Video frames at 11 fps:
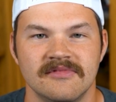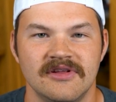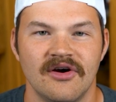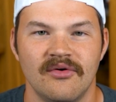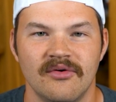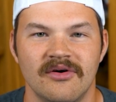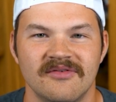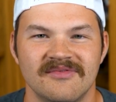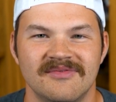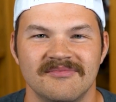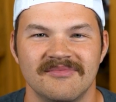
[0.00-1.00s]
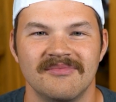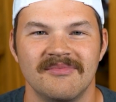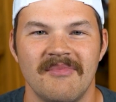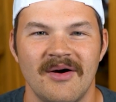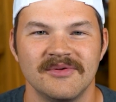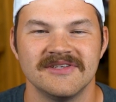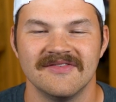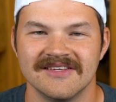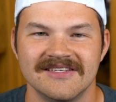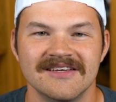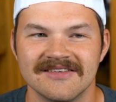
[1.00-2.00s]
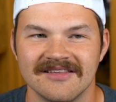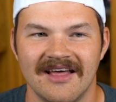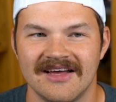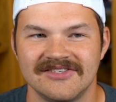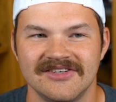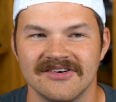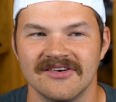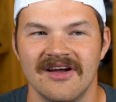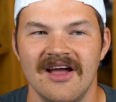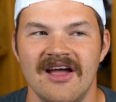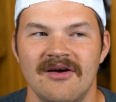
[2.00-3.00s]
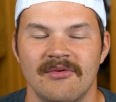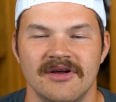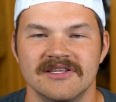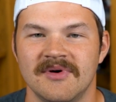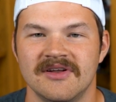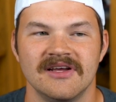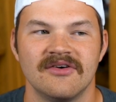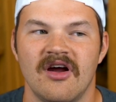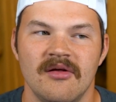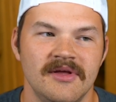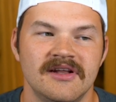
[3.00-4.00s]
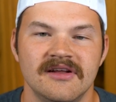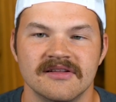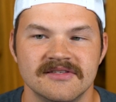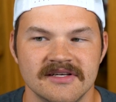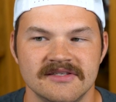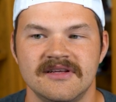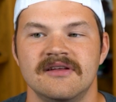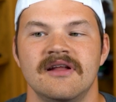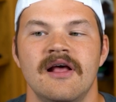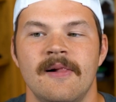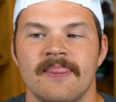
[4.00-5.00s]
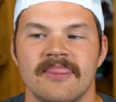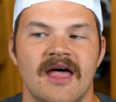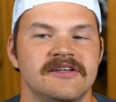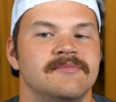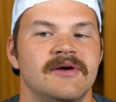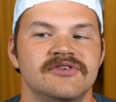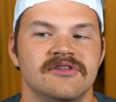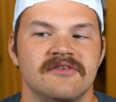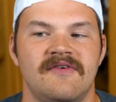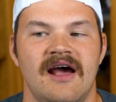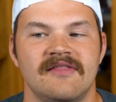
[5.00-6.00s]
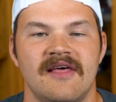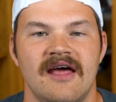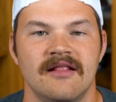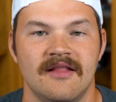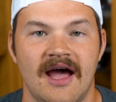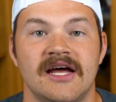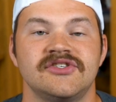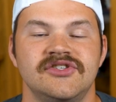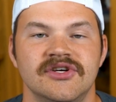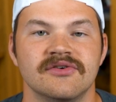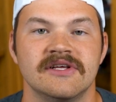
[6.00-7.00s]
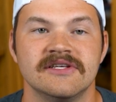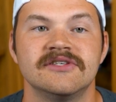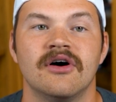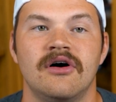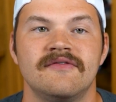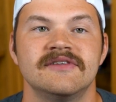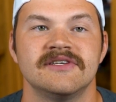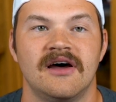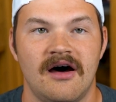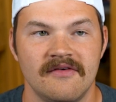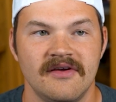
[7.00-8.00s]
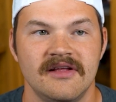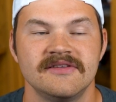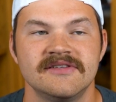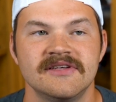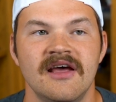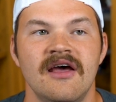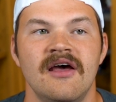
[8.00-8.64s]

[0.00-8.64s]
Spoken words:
bouts of the season last year, where he's been incredibly inconsistent. Not to mention the fact that last year, this Dolphins offense